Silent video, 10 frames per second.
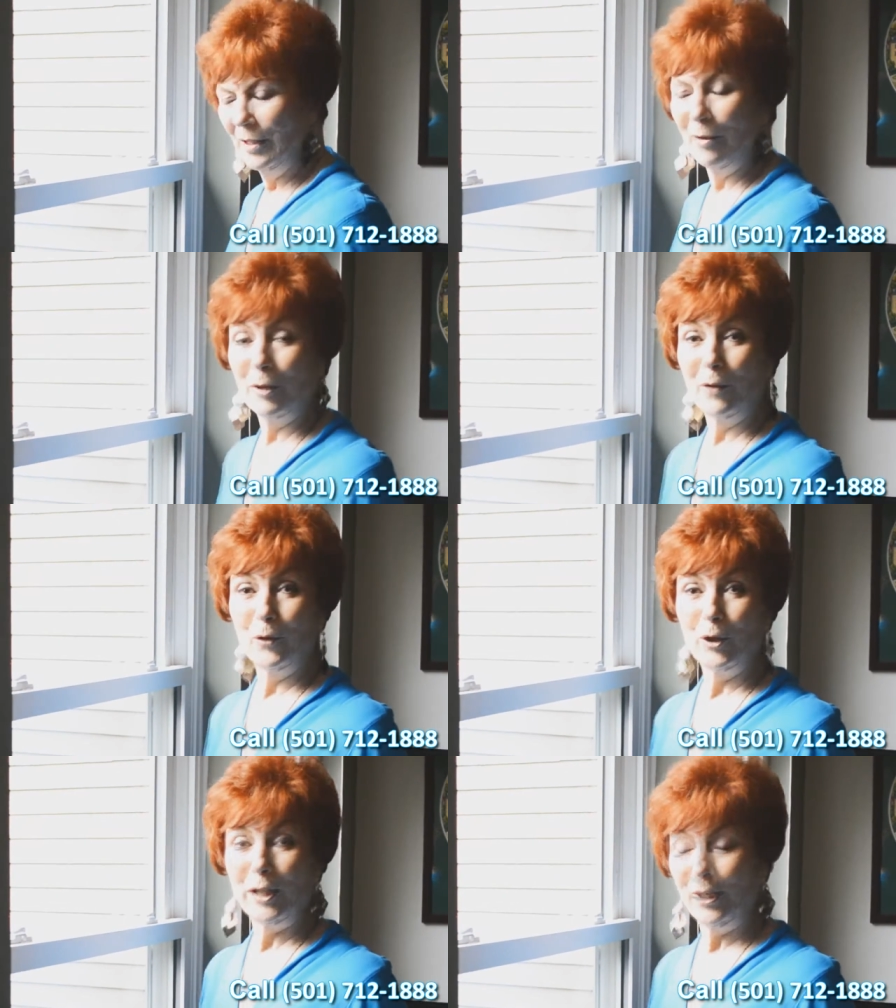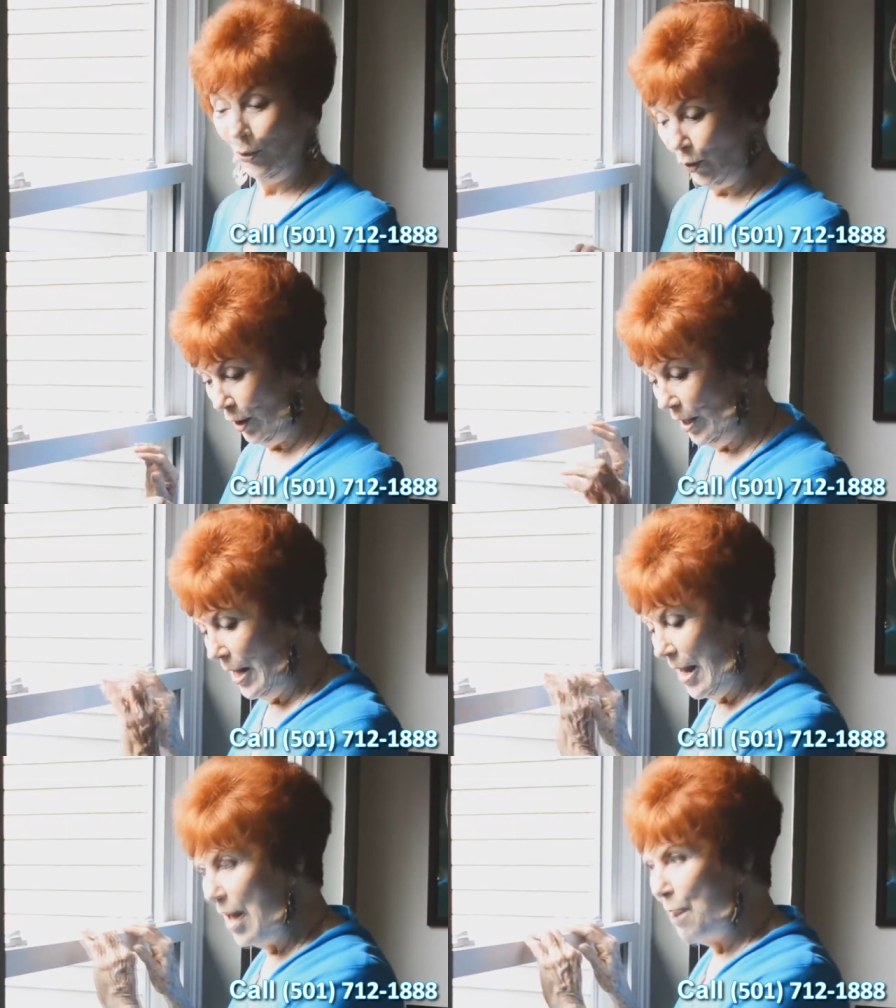I'm not very technical,
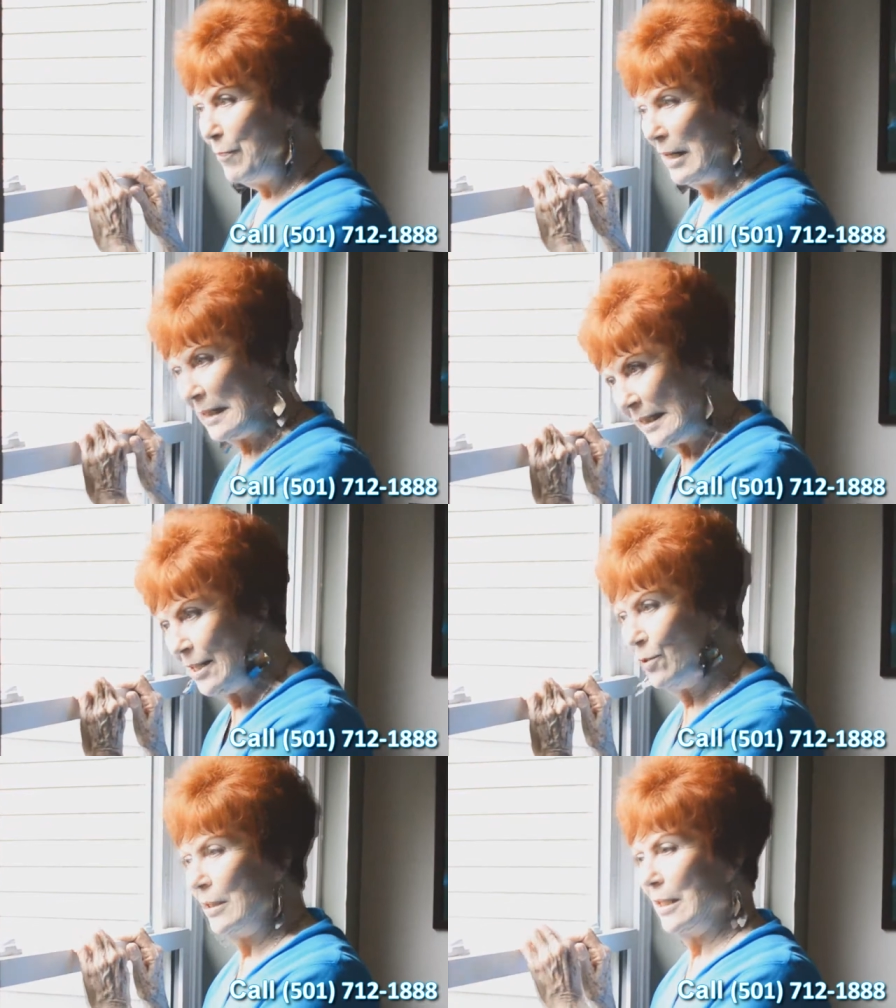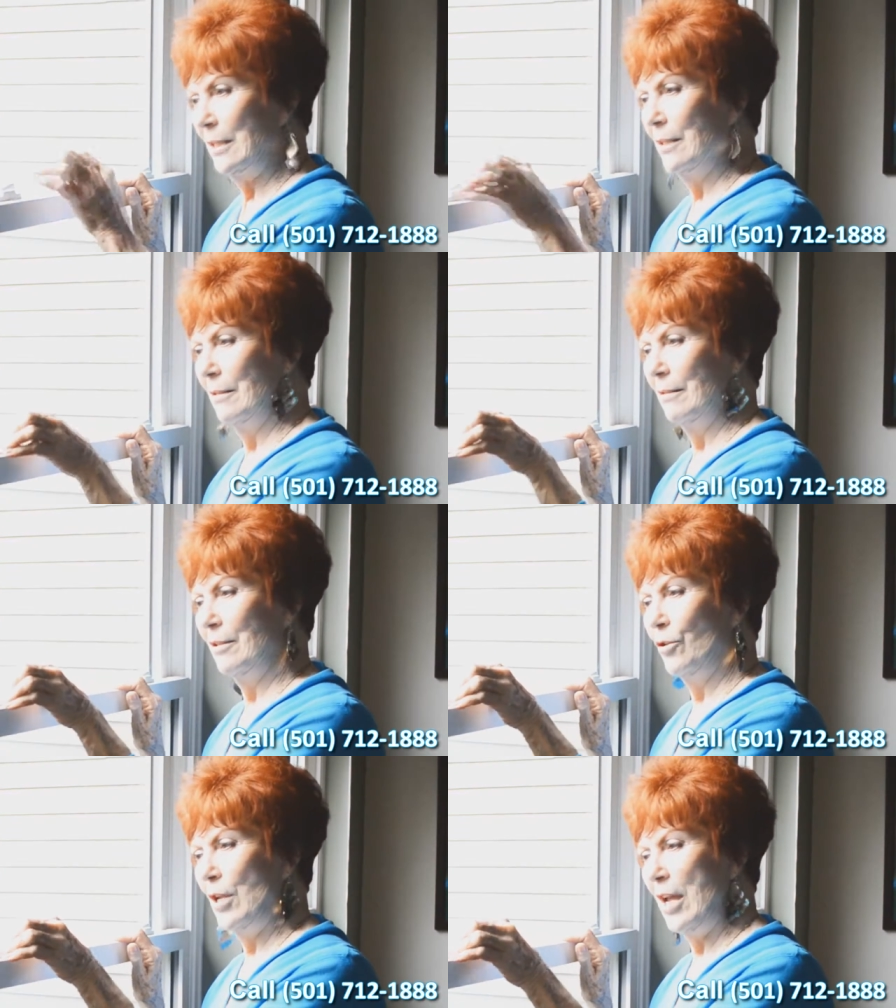but it seals it.
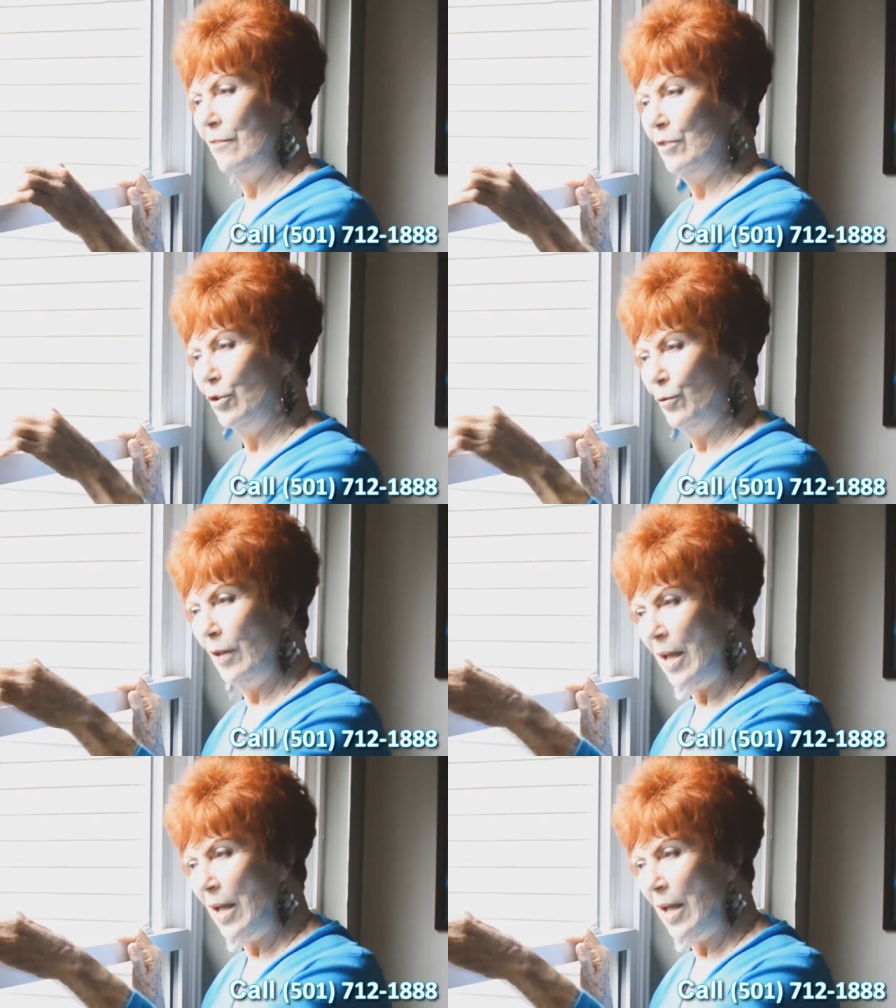So you have to do